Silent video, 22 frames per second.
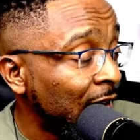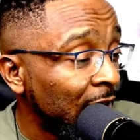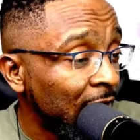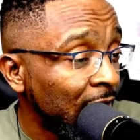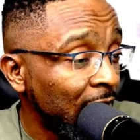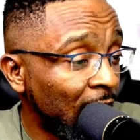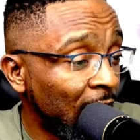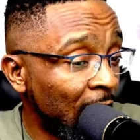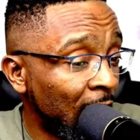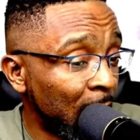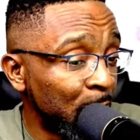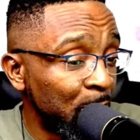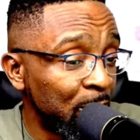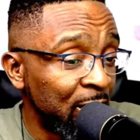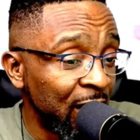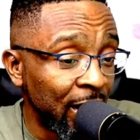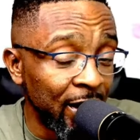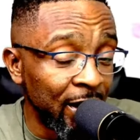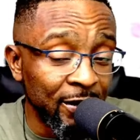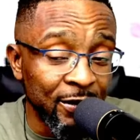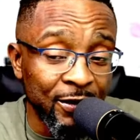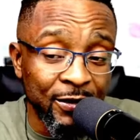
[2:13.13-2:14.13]

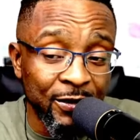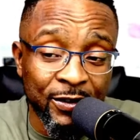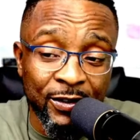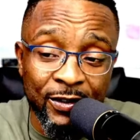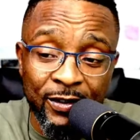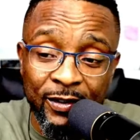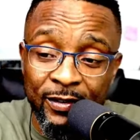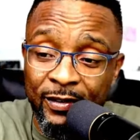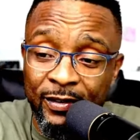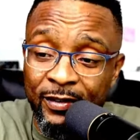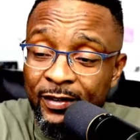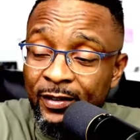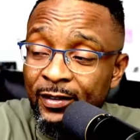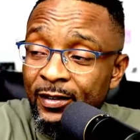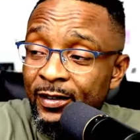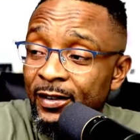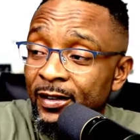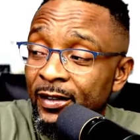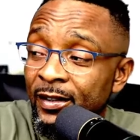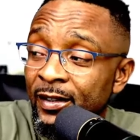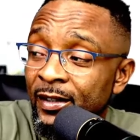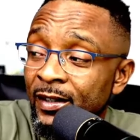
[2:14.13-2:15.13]
updates,
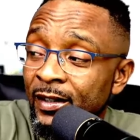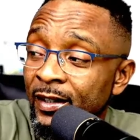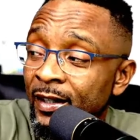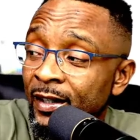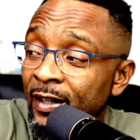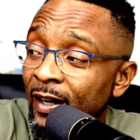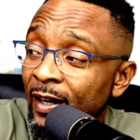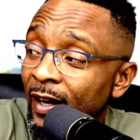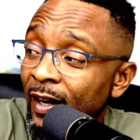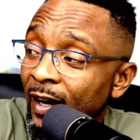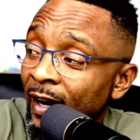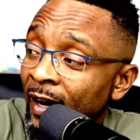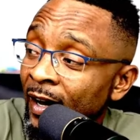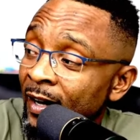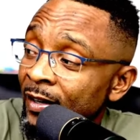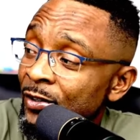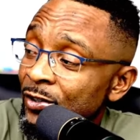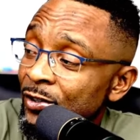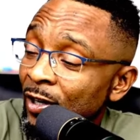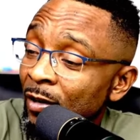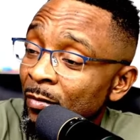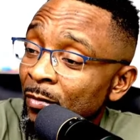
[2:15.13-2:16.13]
and
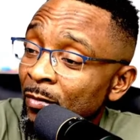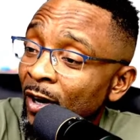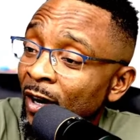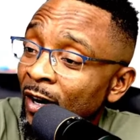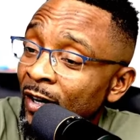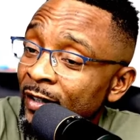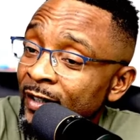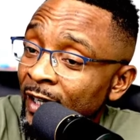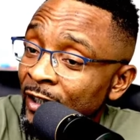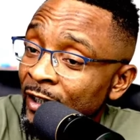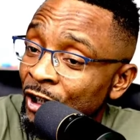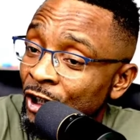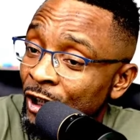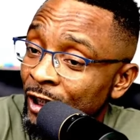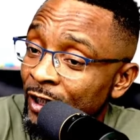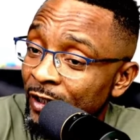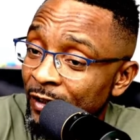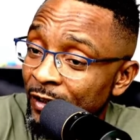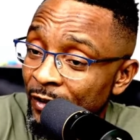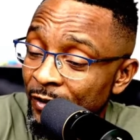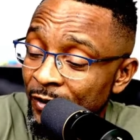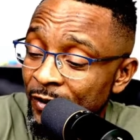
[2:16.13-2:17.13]
some other
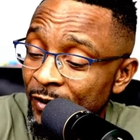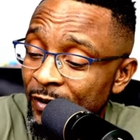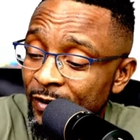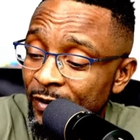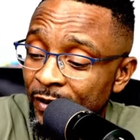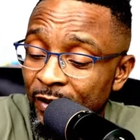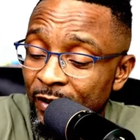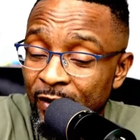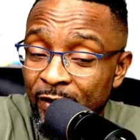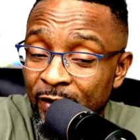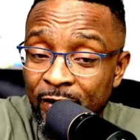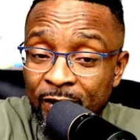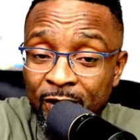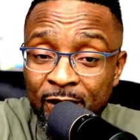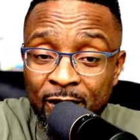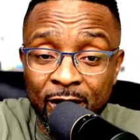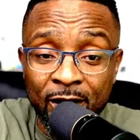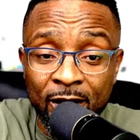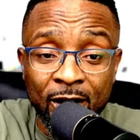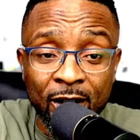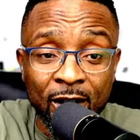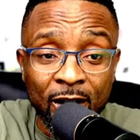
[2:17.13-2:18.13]
gists
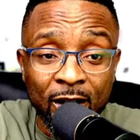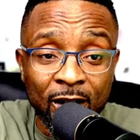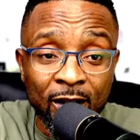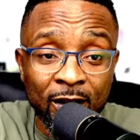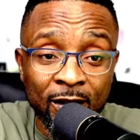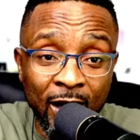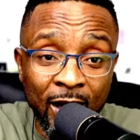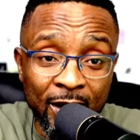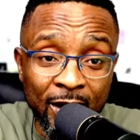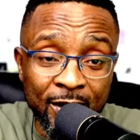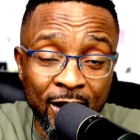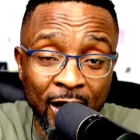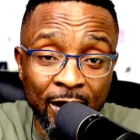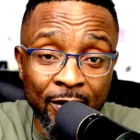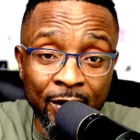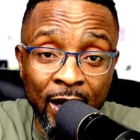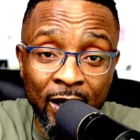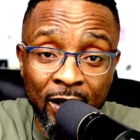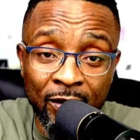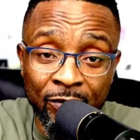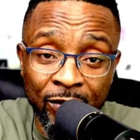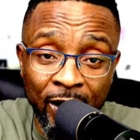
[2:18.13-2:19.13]
that are
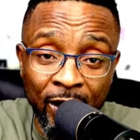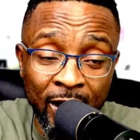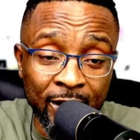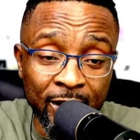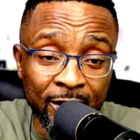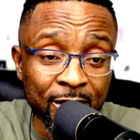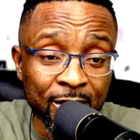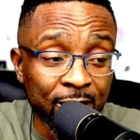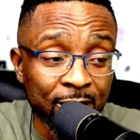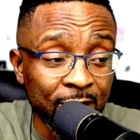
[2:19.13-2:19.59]
relevant,